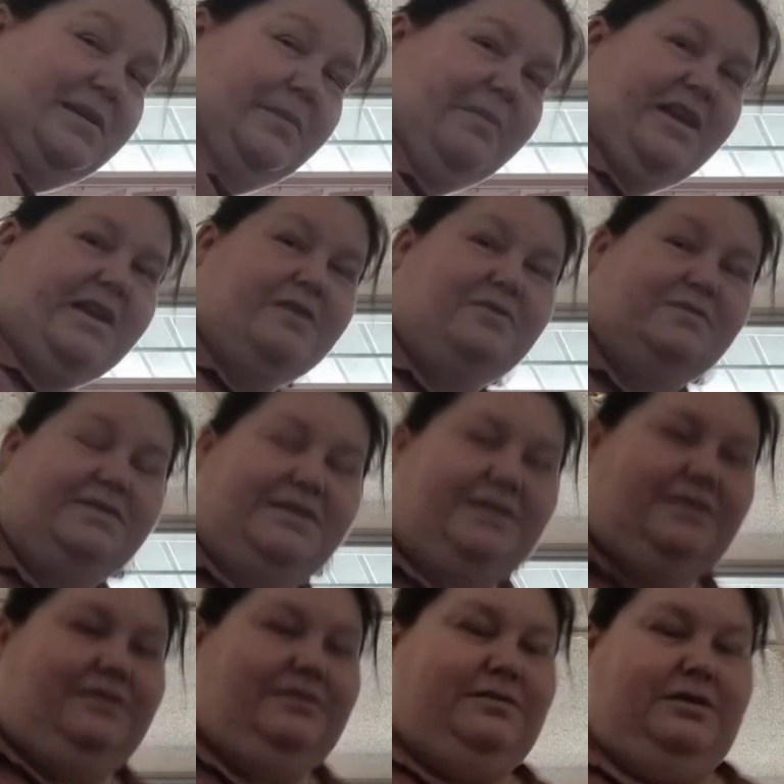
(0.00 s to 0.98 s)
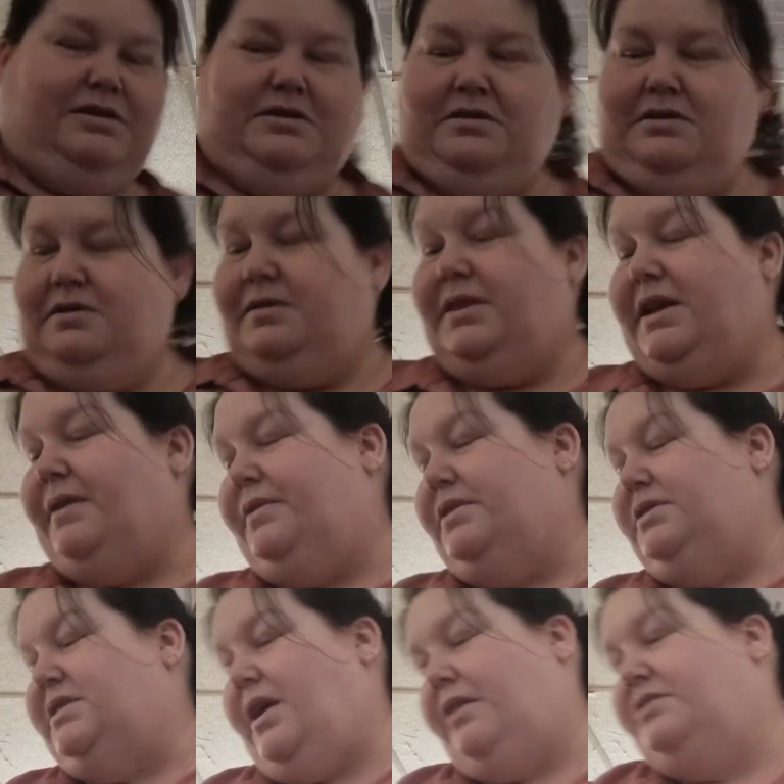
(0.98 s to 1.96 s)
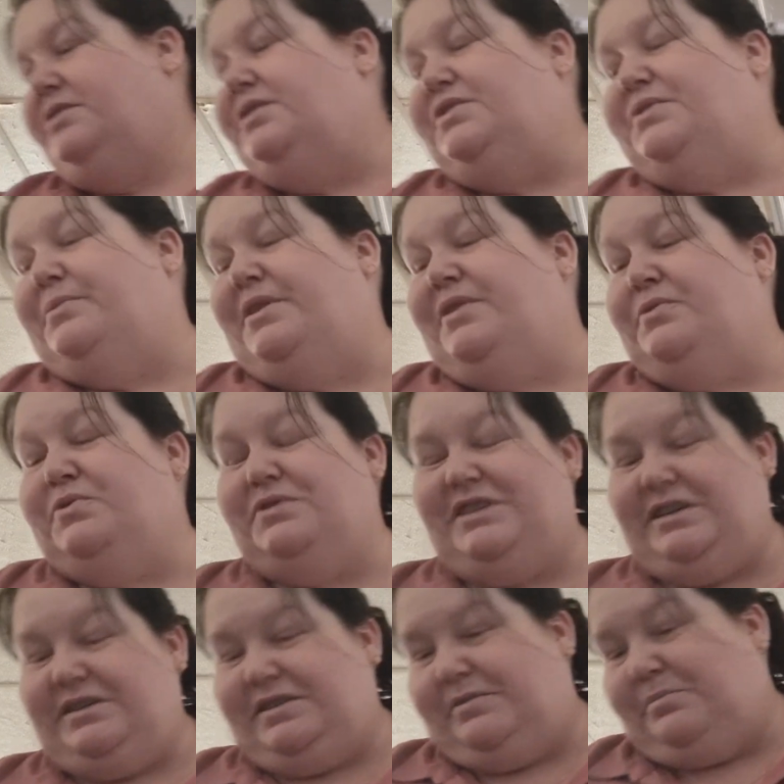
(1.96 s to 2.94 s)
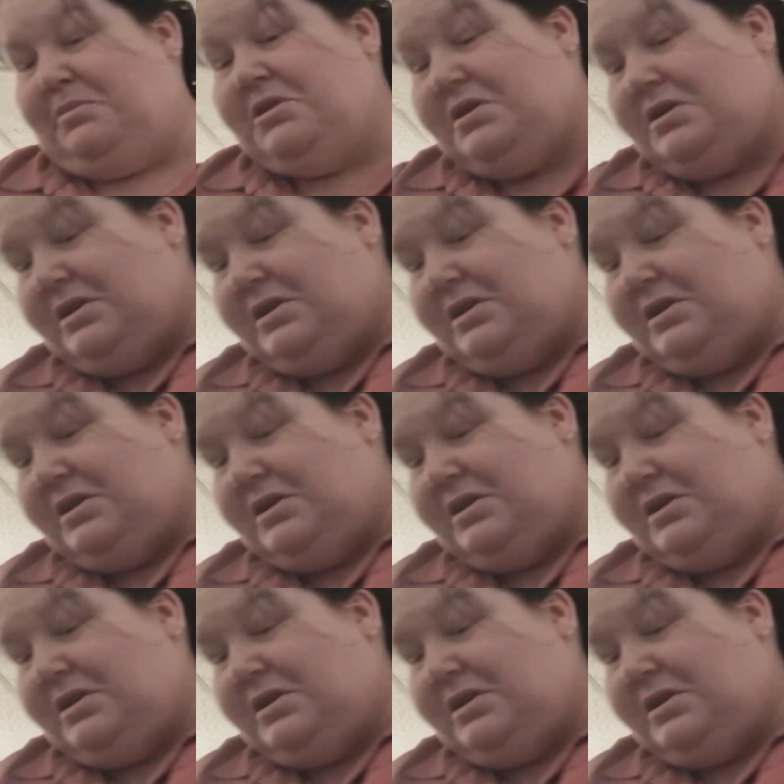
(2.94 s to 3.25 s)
something else the other day to do with autism.